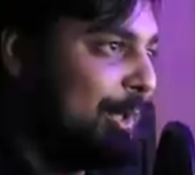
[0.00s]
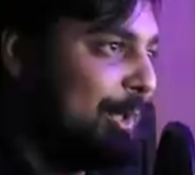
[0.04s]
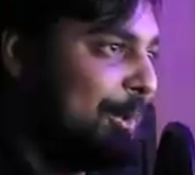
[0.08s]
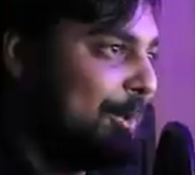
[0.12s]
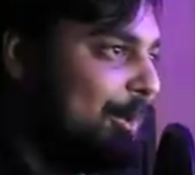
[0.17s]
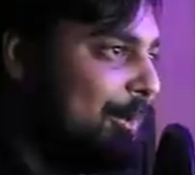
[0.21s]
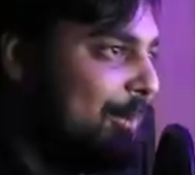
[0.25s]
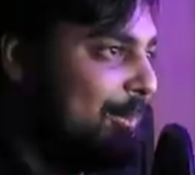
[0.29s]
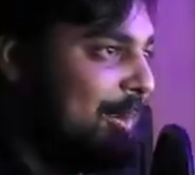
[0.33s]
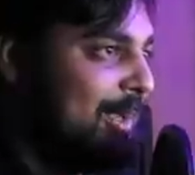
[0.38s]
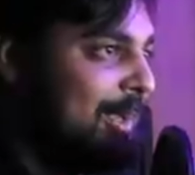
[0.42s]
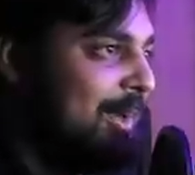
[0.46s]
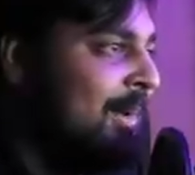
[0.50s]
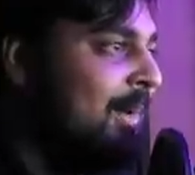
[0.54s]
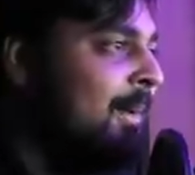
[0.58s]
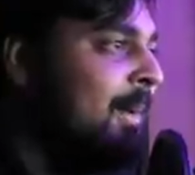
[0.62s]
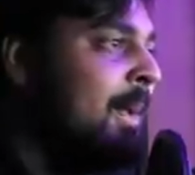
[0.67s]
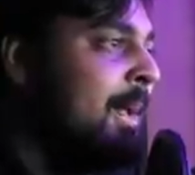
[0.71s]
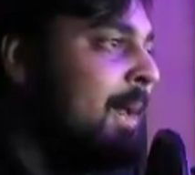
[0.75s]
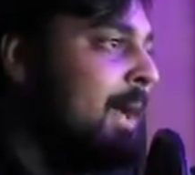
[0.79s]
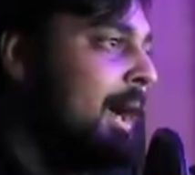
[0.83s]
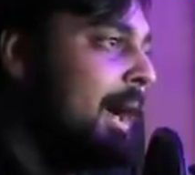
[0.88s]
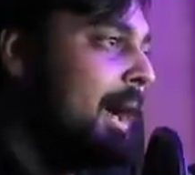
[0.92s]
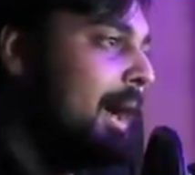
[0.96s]
You know what I mean?
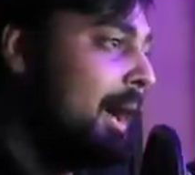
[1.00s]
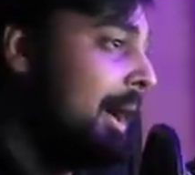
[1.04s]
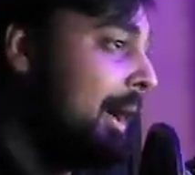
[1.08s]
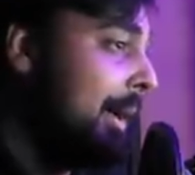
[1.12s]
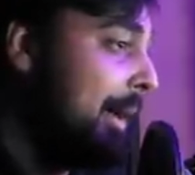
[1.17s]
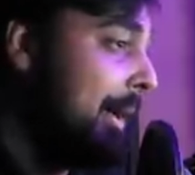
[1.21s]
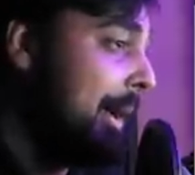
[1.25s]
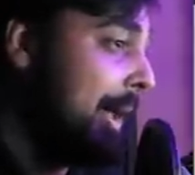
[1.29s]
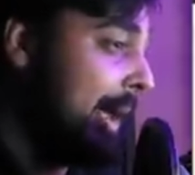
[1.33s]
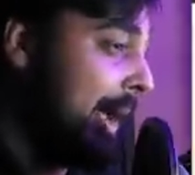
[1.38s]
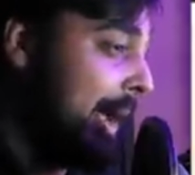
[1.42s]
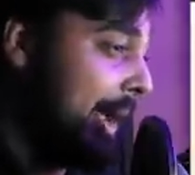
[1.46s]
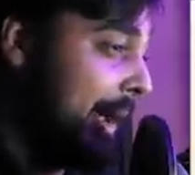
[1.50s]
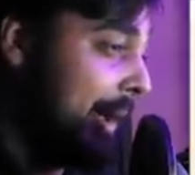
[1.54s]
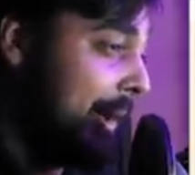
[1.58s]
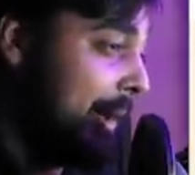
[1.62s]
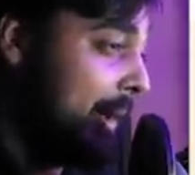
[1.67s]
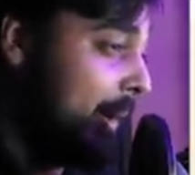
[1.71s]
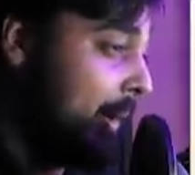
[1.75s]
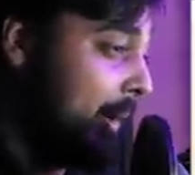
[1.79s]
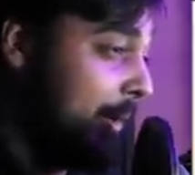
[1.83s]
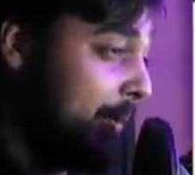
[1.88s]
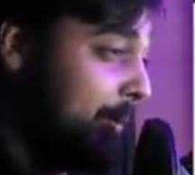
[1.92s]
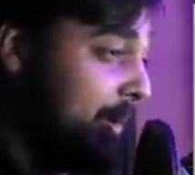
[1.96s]
Uh,
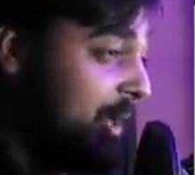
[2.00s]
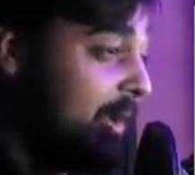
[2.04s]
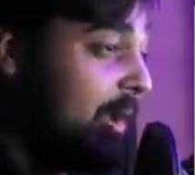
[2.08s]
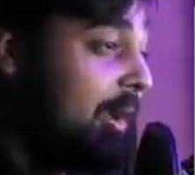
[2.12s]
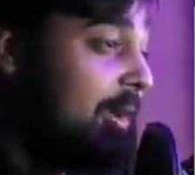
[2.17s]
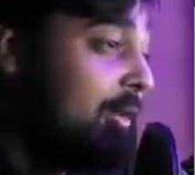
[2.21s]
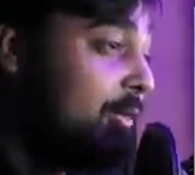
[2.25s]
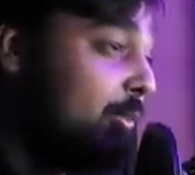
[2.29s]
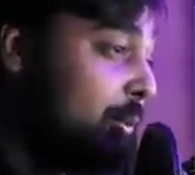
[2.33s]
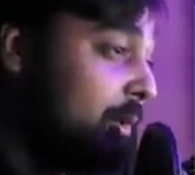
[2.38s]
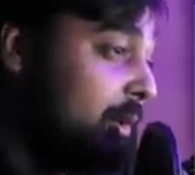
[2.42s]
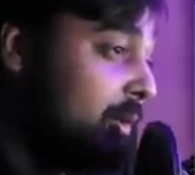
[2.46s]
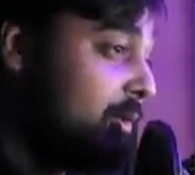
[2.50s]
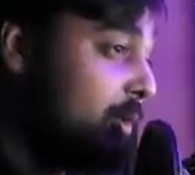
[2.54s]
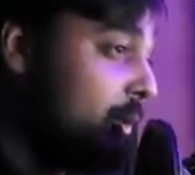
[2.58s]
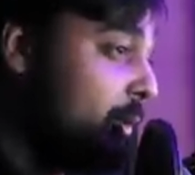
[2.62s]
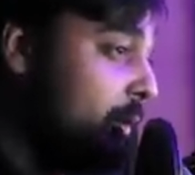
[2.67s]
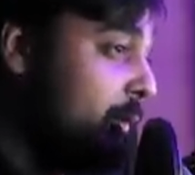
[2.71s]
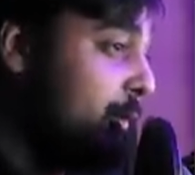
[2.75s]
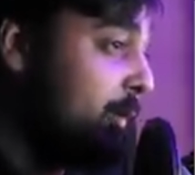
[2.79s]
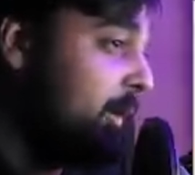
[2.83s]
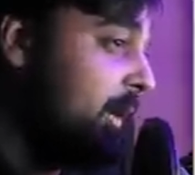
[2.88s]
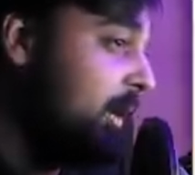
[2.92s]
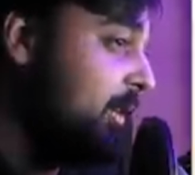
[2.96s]
and because we're
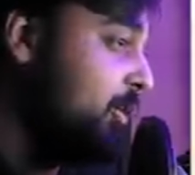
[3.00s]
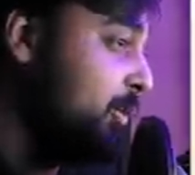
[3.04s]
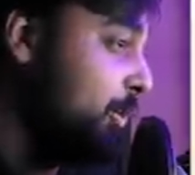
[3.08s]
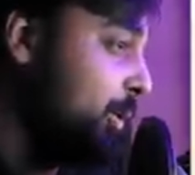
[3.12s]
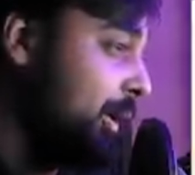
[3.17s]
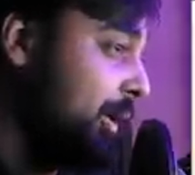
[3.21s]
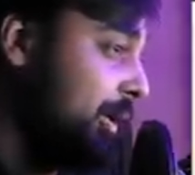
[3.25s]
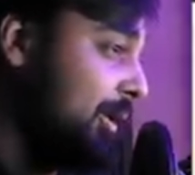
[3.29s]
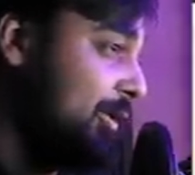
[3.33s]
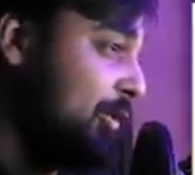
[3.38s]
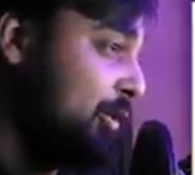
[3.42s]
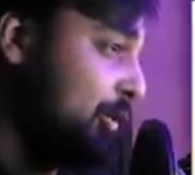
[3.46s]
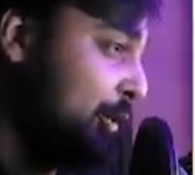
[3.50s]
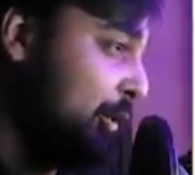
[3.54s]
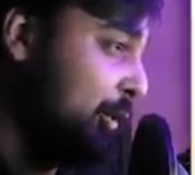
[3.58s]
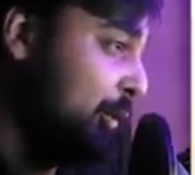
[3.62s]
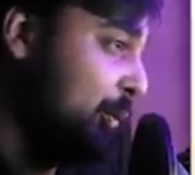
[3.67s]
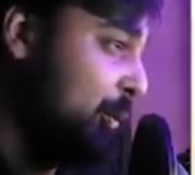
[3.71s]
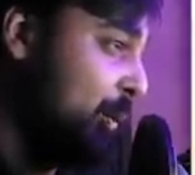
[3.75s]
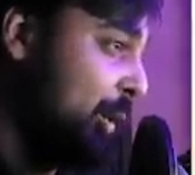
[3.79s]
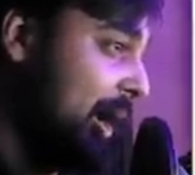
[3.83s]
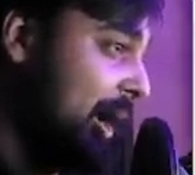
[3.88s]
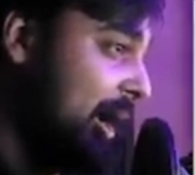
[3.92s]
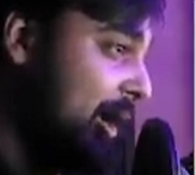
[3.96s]
told things work a
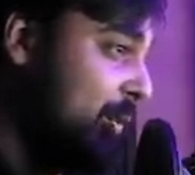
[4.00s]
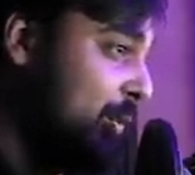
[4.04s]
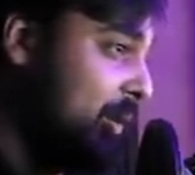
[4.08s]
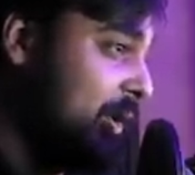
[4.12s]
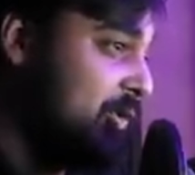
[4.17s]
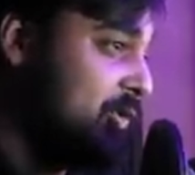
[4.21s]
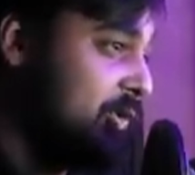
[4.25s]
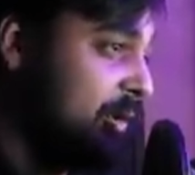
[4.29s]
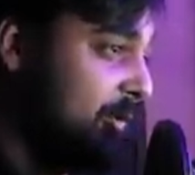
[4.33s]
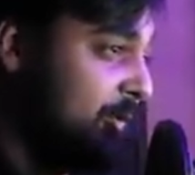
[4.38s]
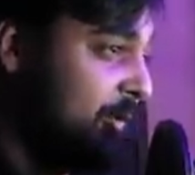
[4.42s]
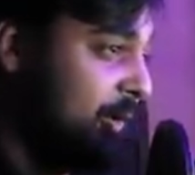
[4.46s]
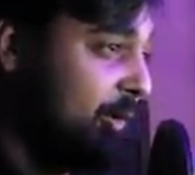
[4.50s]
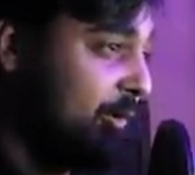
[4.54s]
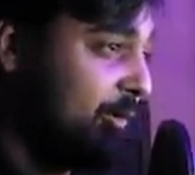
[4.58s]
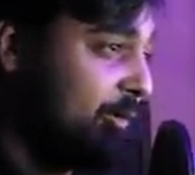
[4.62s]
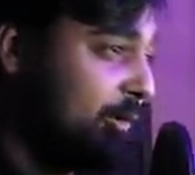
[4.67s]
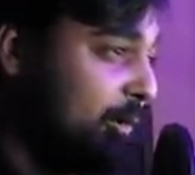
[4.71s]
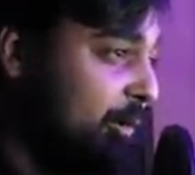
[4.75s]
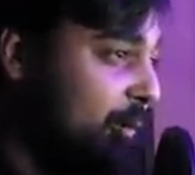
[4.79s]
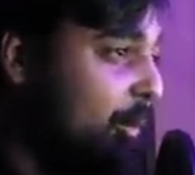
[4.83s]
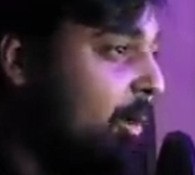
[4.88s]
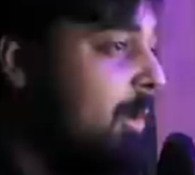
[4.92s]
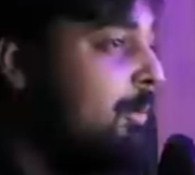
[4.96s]
certain way and we should feel
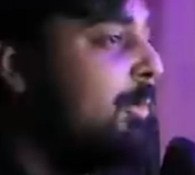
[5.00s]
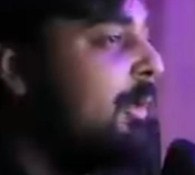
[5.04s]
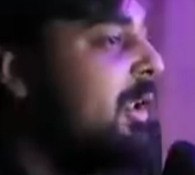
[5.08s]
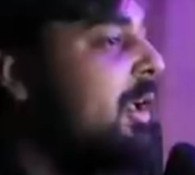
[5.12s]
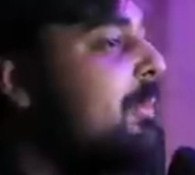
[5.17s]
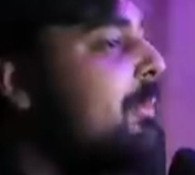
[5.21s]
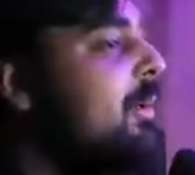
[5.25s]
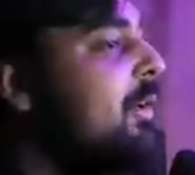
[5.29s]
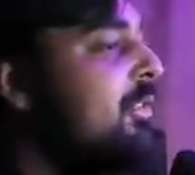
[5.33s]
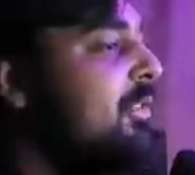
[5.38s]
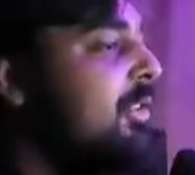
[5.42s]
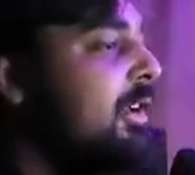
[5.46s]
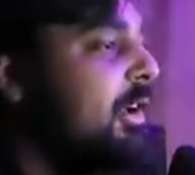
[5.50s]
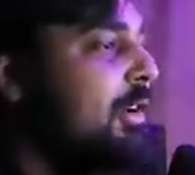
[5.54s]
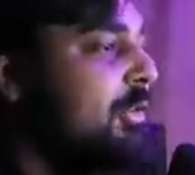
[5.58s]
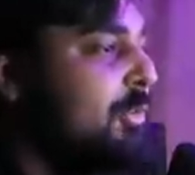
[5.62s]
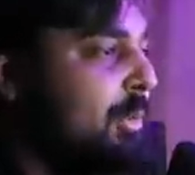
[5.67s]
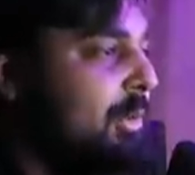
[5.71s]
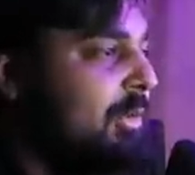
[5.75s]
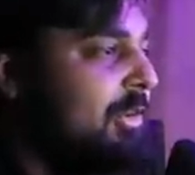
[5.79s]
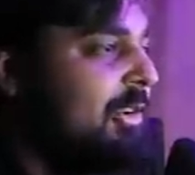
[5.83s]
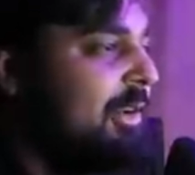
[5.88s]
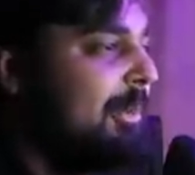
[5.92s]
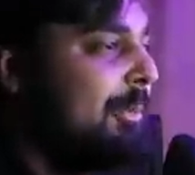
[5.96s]
certain, we blame ourselves
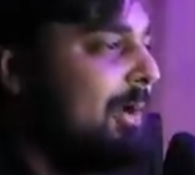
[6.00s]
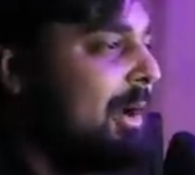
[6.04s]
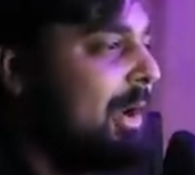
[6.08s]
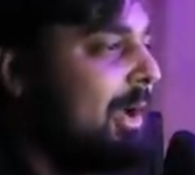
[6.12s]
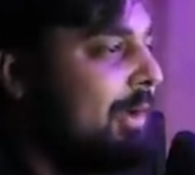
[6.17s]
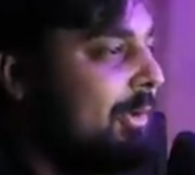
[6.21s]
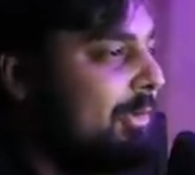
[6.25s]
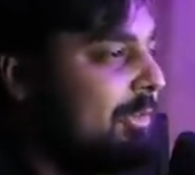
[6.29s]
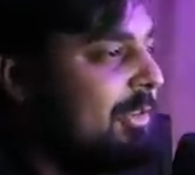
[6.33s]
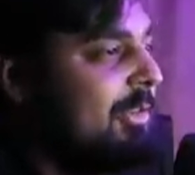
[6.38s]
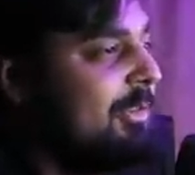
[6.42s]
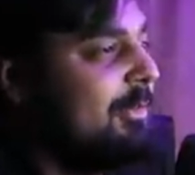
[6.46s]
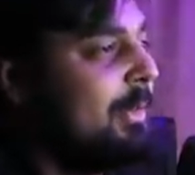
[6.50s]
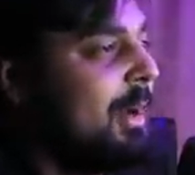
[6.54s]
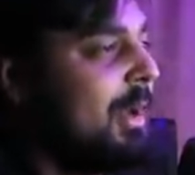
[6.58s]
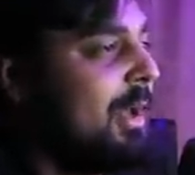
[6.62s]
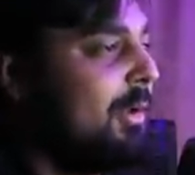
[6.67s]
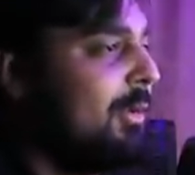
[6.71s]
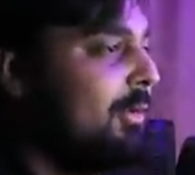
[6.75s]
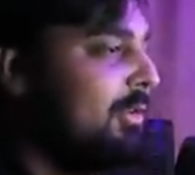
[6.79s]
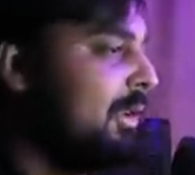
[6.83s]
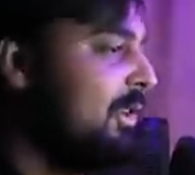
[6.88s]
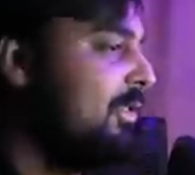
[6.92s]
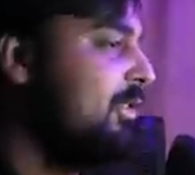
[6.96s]
when someone else's
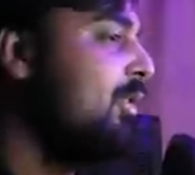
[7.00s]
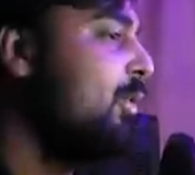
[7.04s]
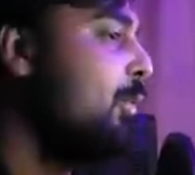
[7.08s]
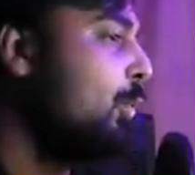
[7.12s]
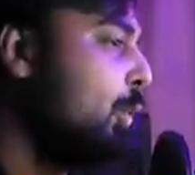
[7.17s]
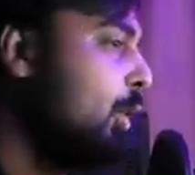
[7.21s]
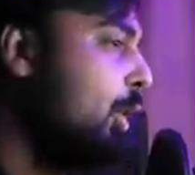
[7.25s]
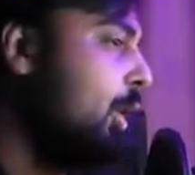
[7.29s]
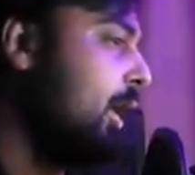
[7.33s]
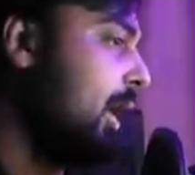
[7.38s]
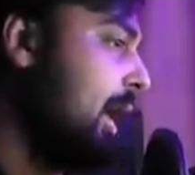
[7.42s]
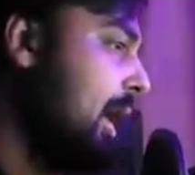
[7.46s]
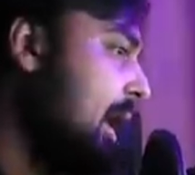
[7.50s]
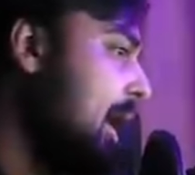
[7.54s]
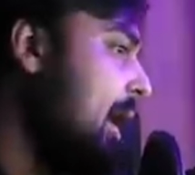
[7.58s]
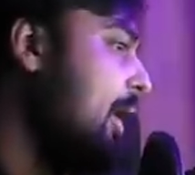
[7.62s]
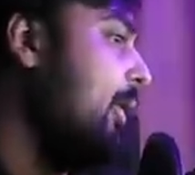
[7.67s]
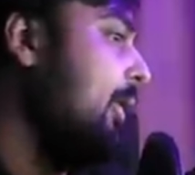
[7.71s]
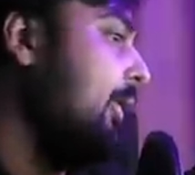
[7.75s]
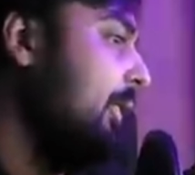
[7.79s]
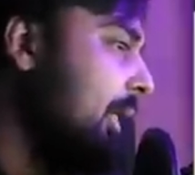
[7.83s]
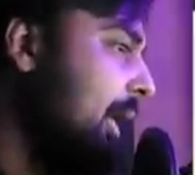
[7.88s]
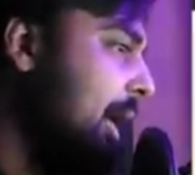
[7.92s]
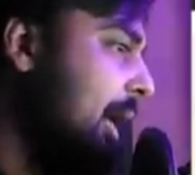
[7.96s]
model doesn't work in
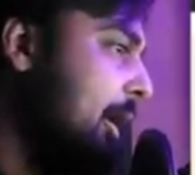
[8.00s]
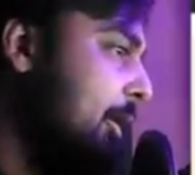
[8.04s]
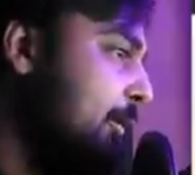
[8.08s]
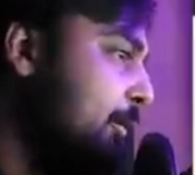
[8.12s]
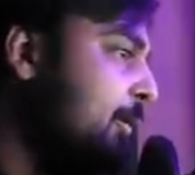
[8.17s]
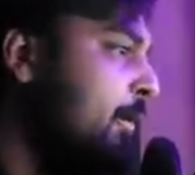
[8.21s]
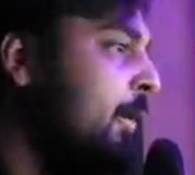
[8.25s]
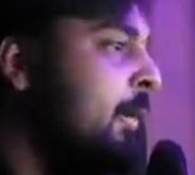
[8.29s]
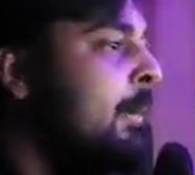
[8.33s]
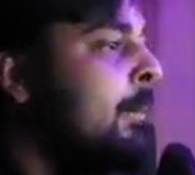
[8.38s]
our life,